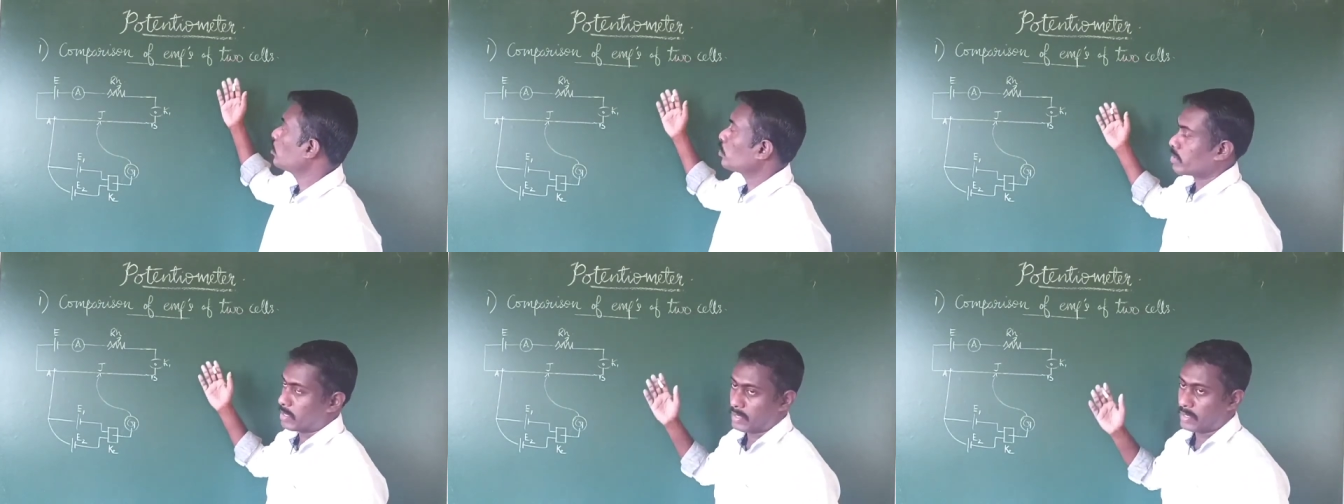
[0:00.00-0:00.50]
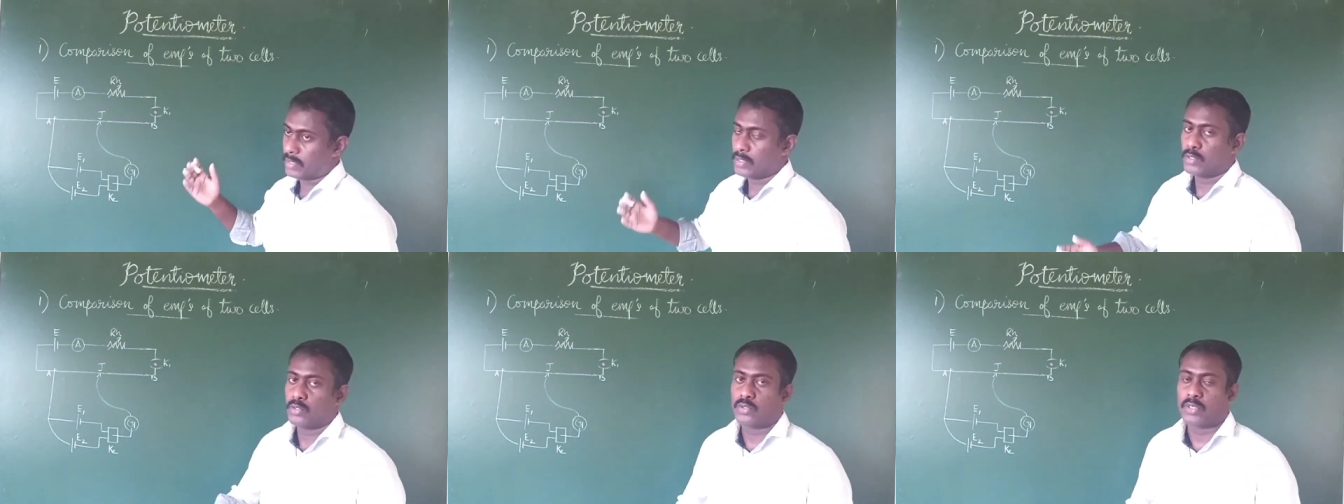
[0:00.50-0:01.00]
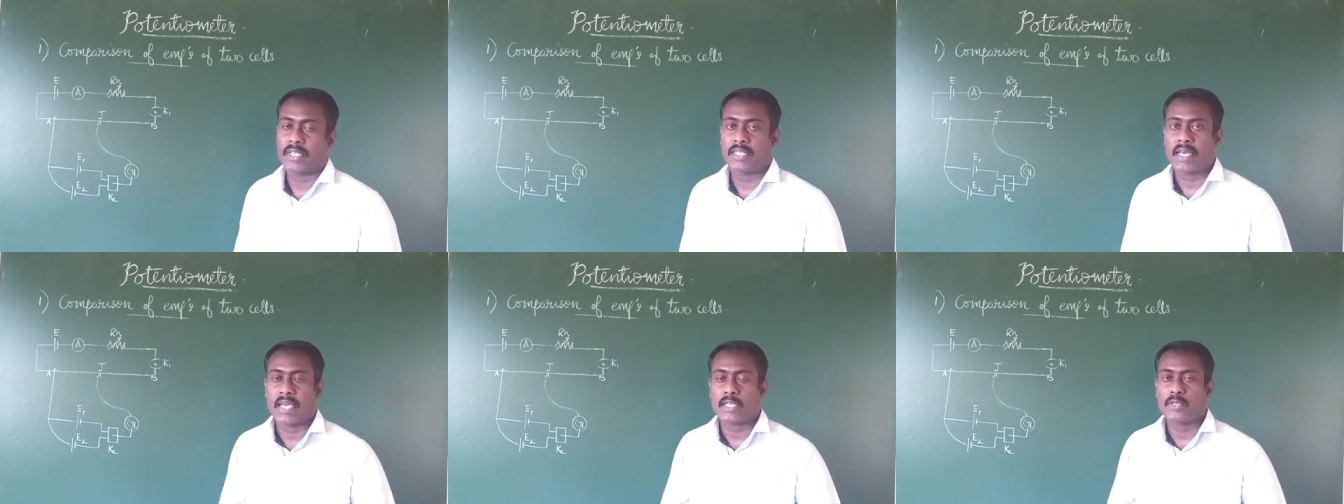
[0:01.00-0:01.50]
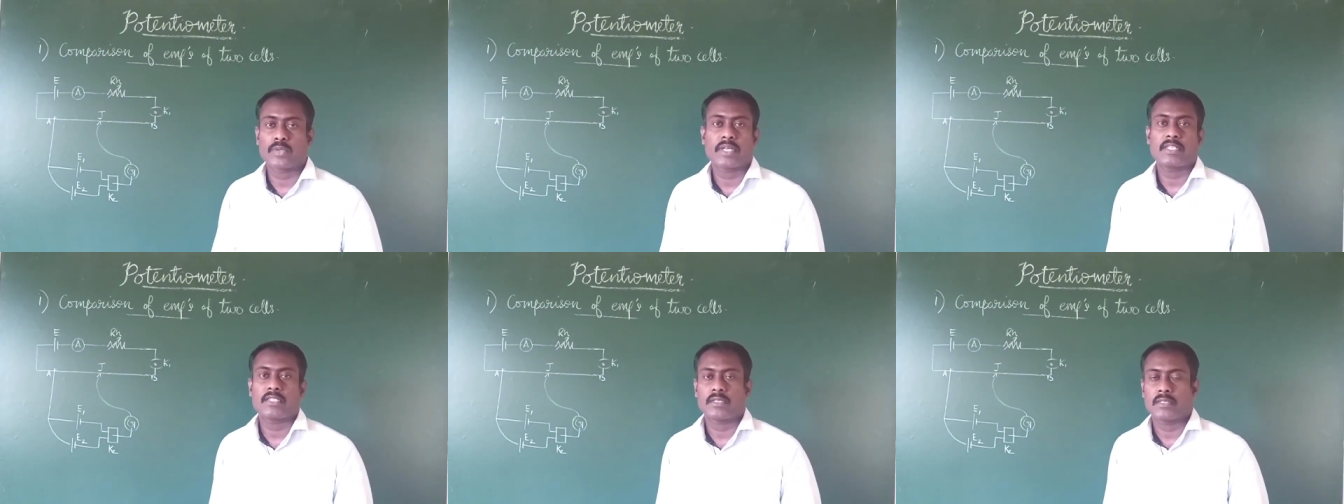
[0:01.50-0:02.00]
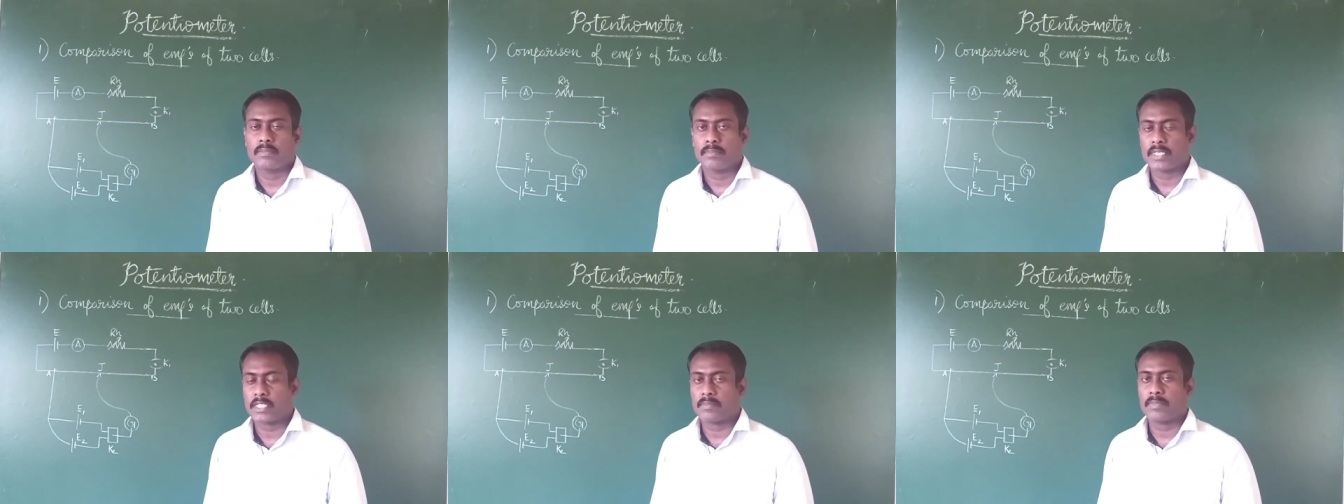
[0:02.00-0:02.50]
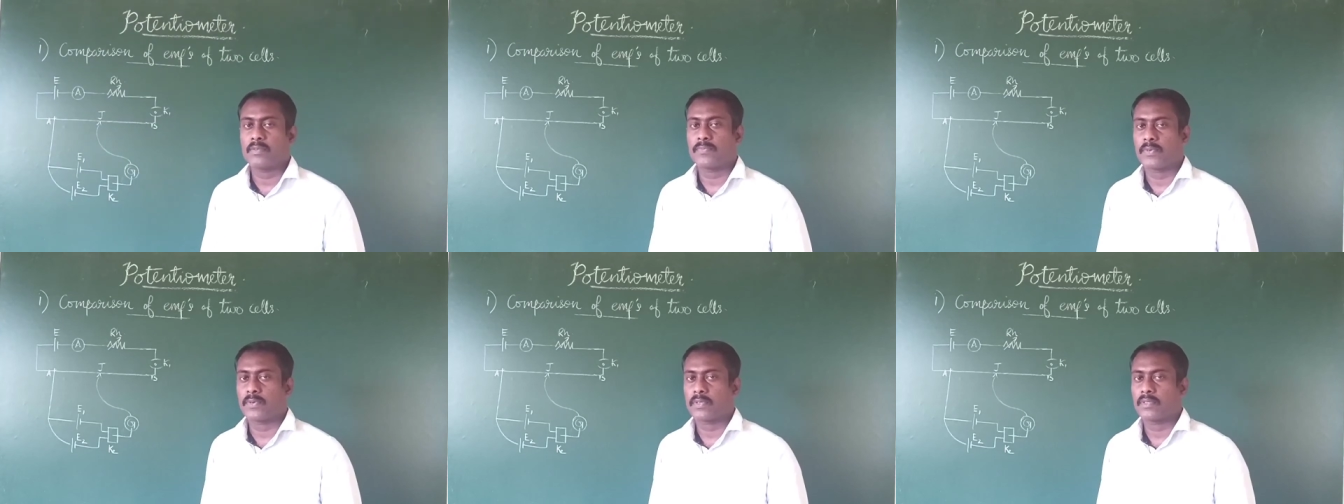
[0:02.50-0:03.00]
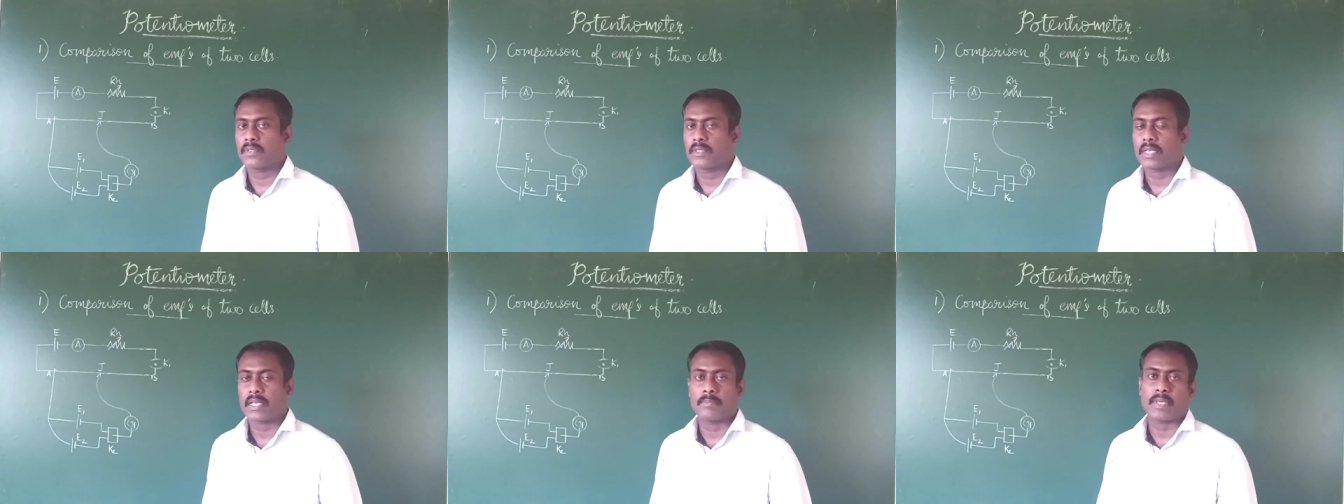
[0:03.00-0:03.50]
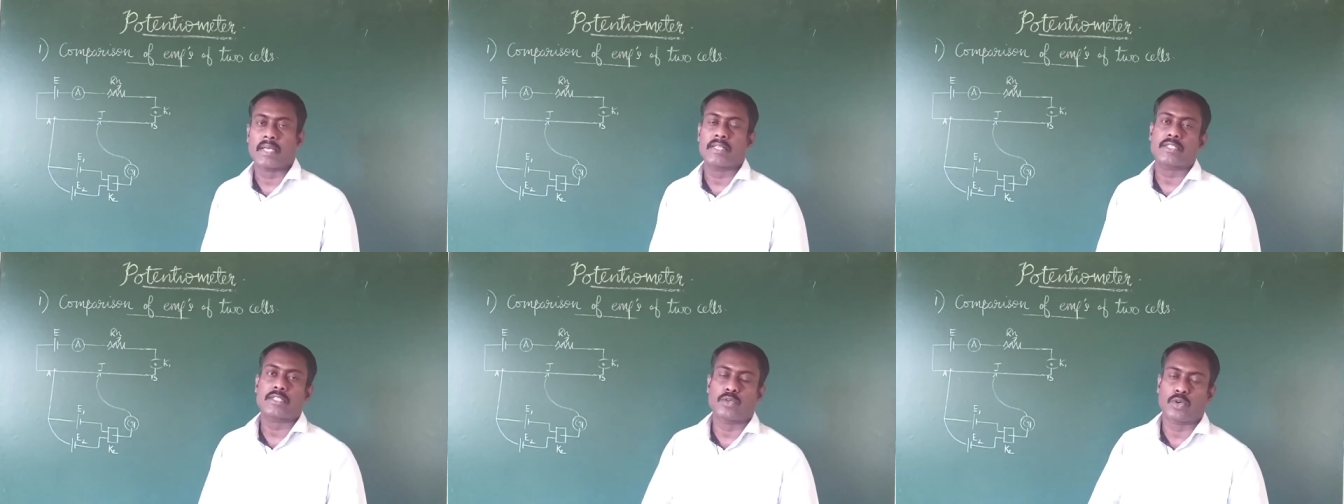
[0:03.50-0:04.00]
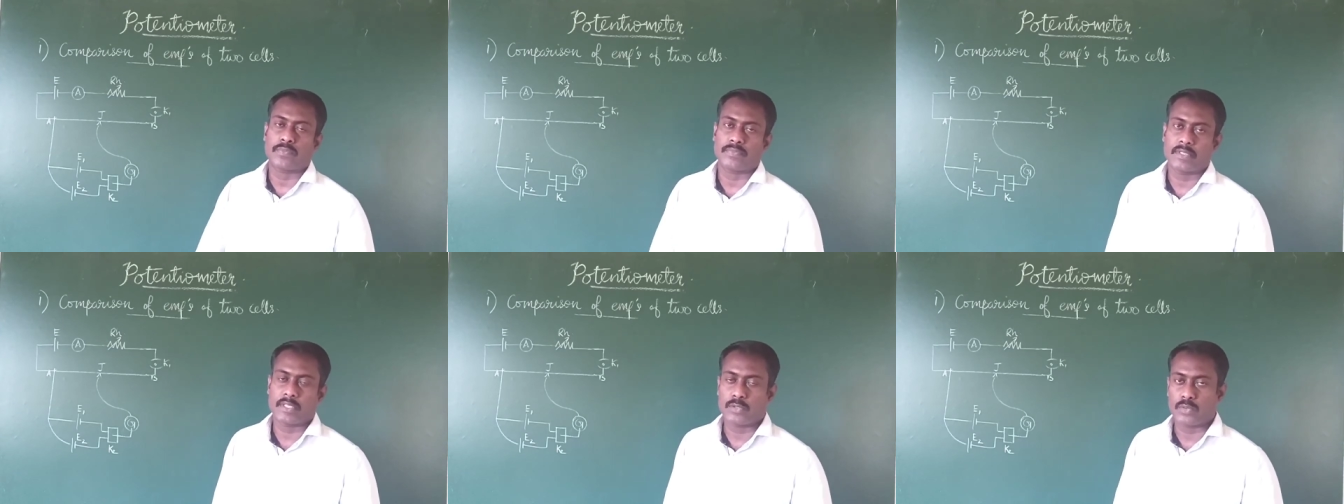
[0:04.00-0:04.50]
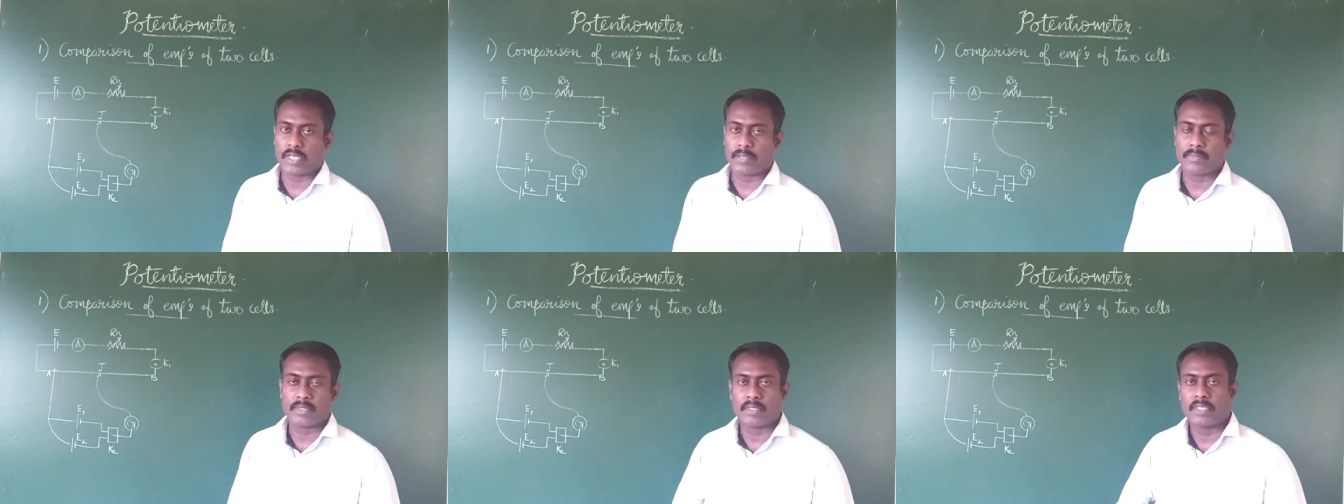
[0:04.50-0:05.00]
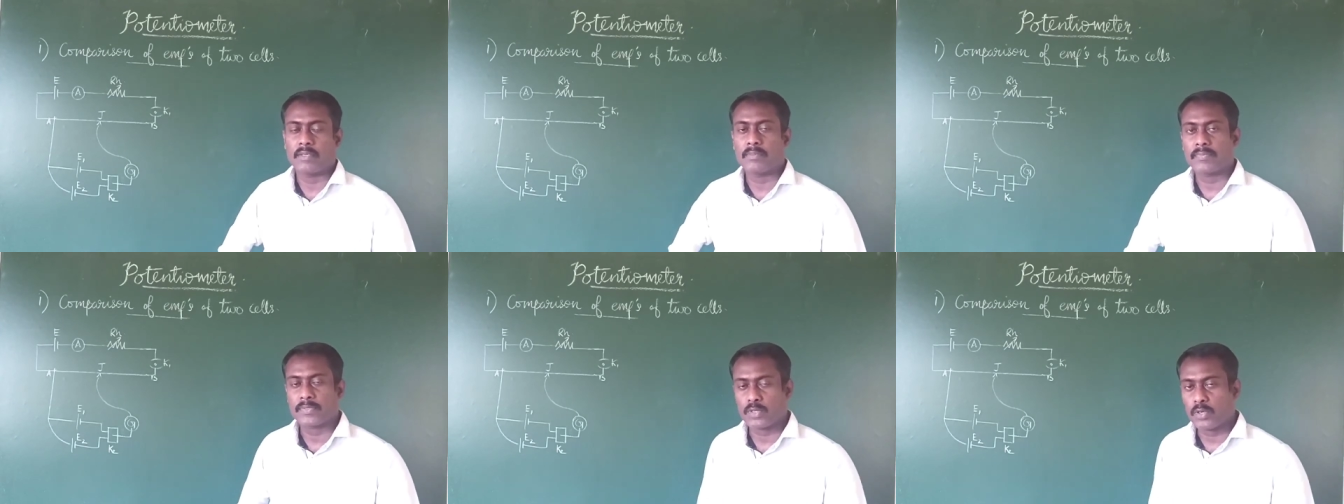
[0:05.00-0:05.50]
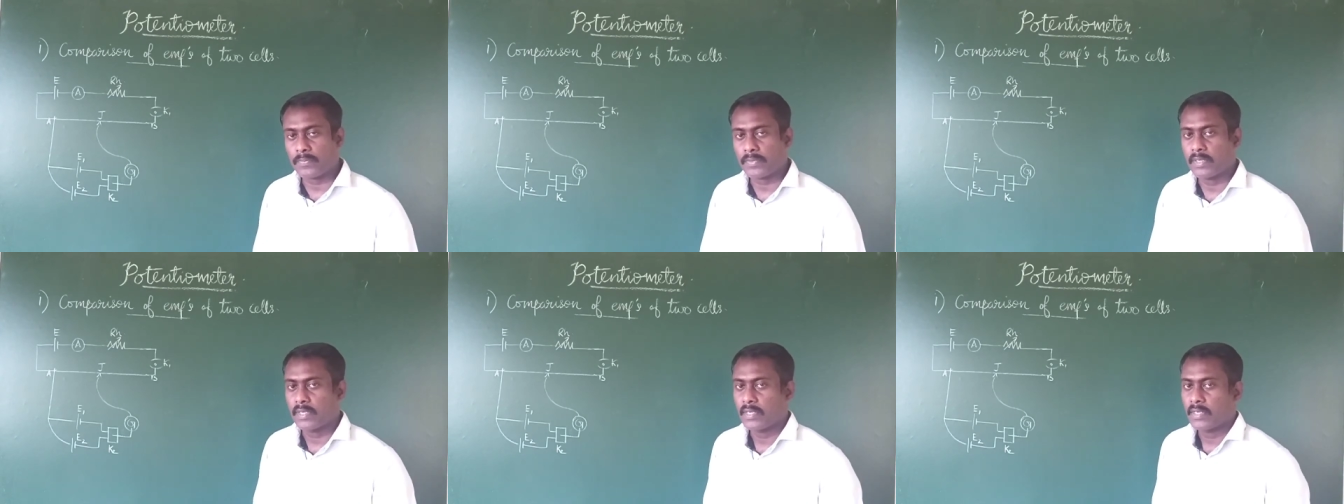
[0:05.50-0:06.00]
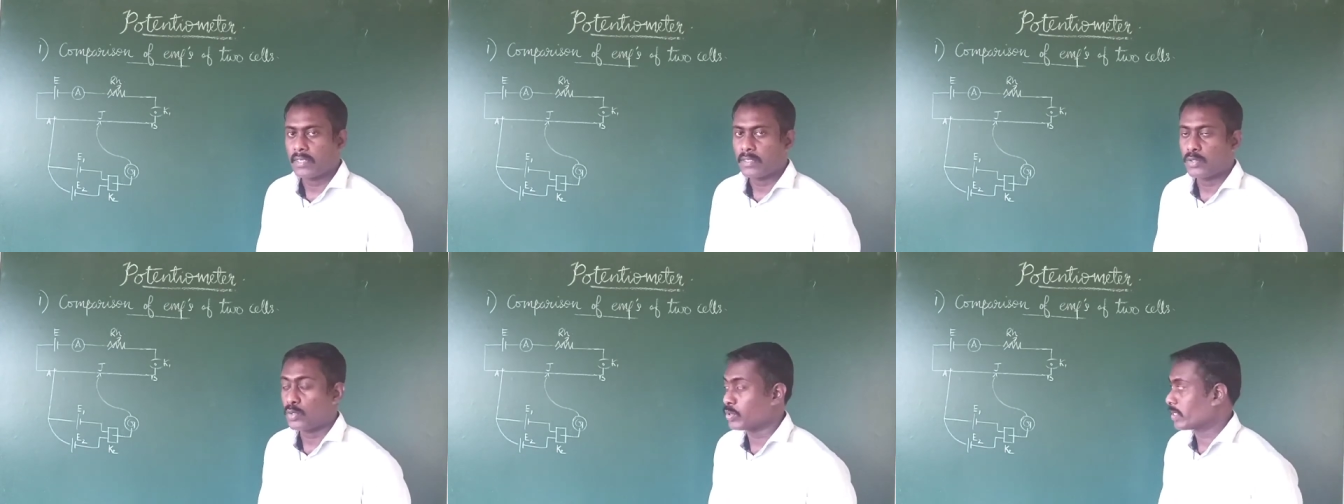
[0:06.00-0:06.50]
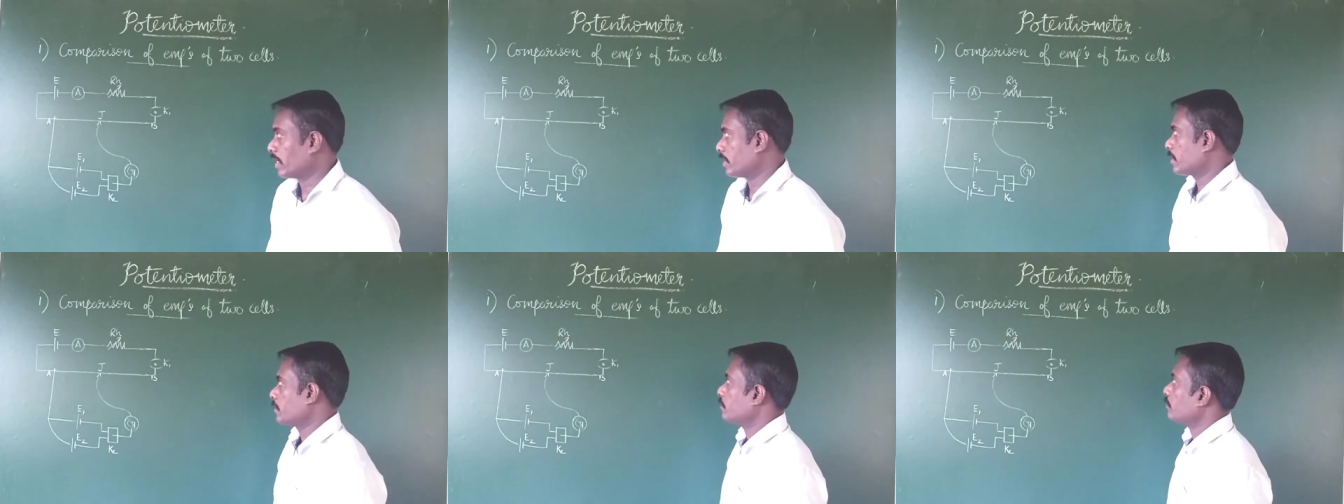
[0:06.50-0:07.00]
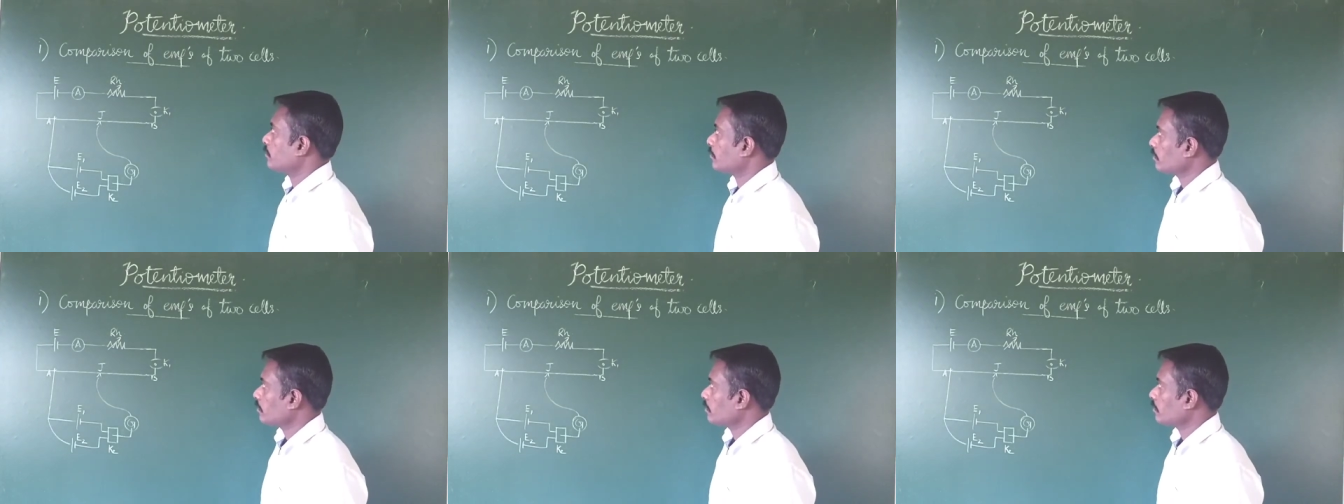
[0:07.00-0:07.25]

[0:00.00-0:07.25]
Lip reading: used to get the accurate measurement for the comparison of the two EMFs of two cells.